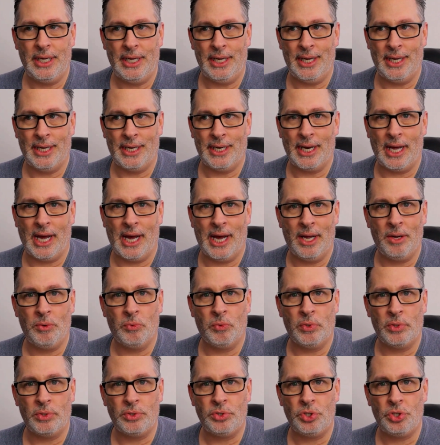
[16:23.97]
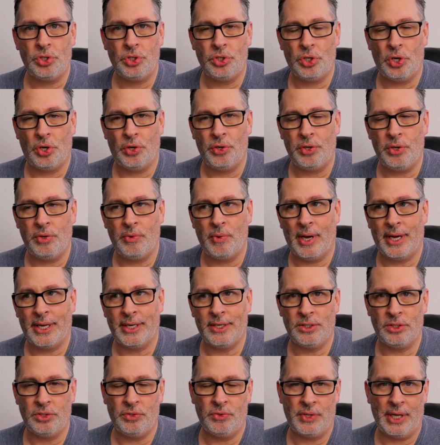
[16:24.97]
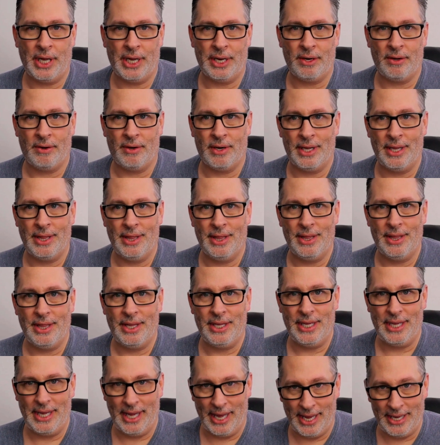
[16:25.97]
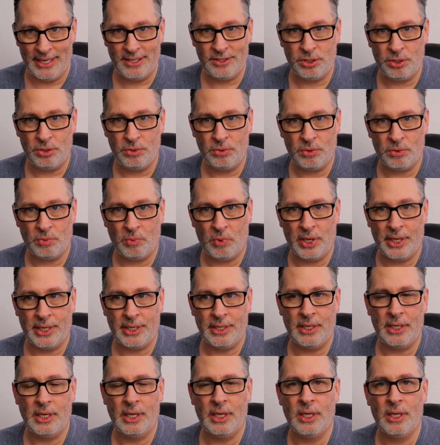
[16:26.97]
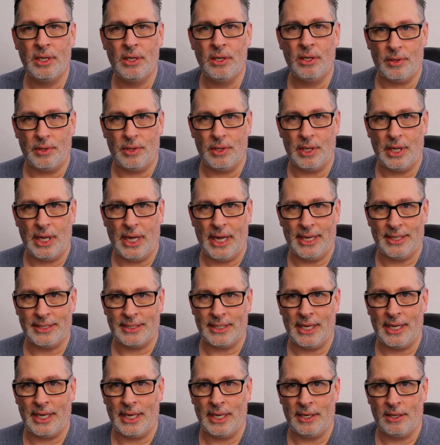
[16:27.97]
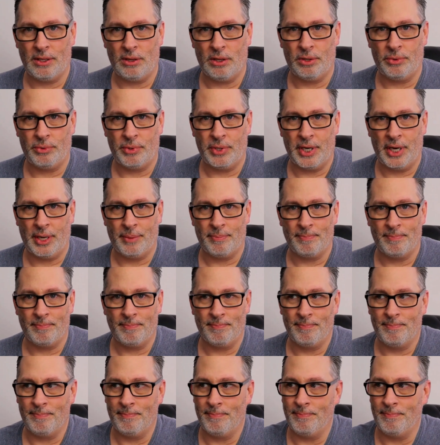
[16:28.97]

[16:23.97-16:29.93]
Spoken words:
And I will show you how to do that on the ASUS one as I get it loaded up.